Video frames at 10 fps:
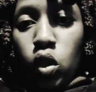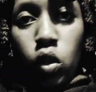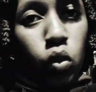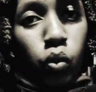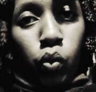
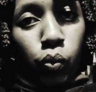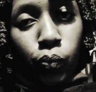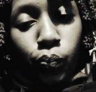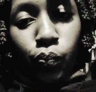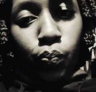
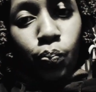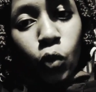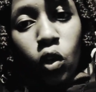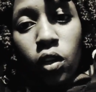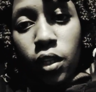
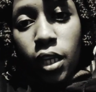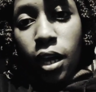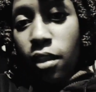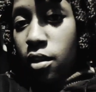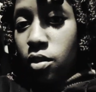On the
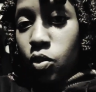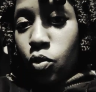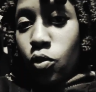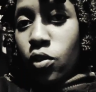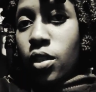other
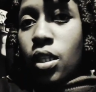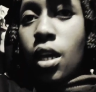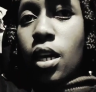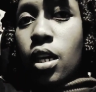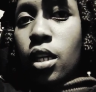news,
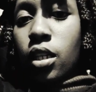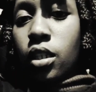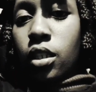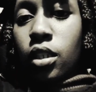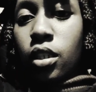
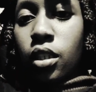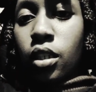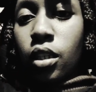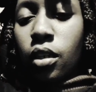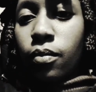I
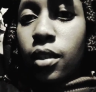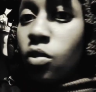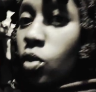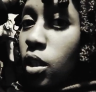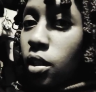just
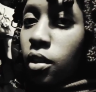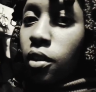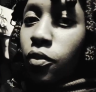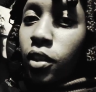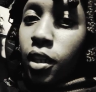wondering
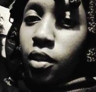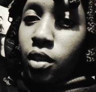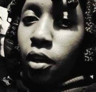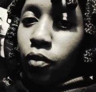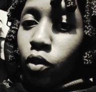if you guys
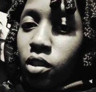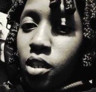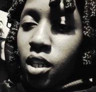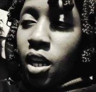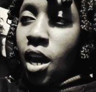have
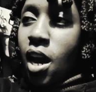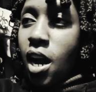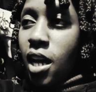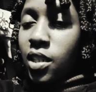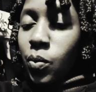watched
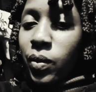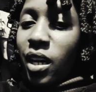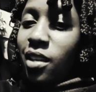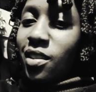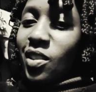Ice
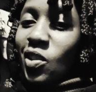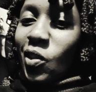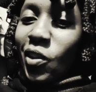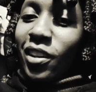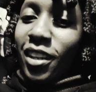Spice
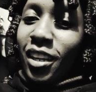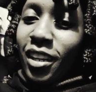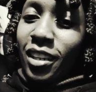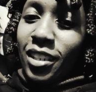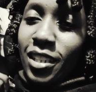song
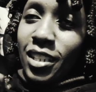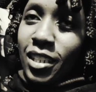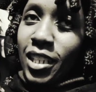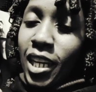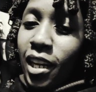and
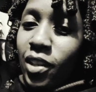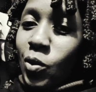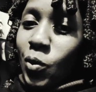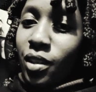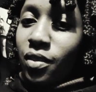Taylor
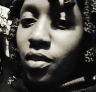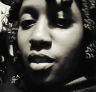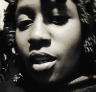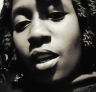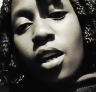
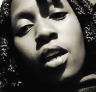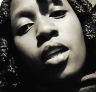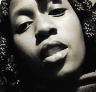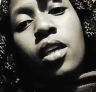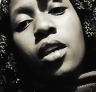Swift.
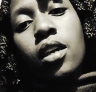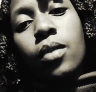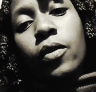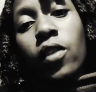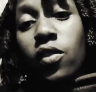The
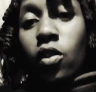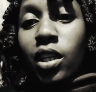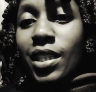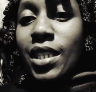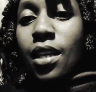name of the song
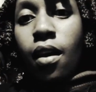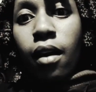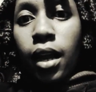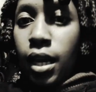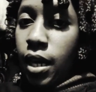is
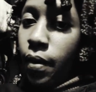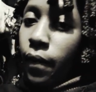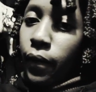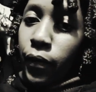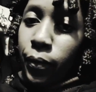
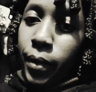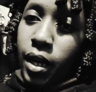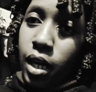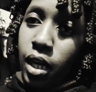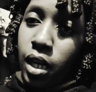Karma.
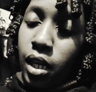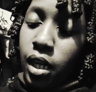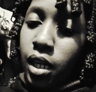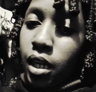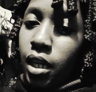
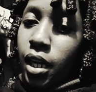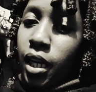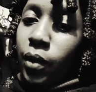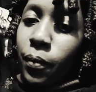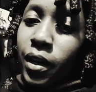
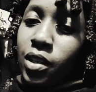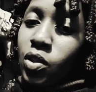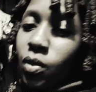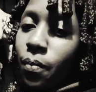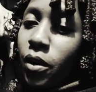Karma is
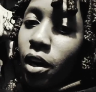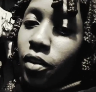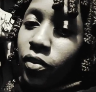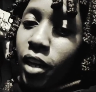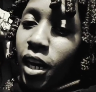your
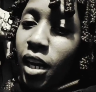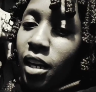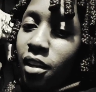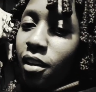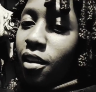
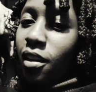boyfriend.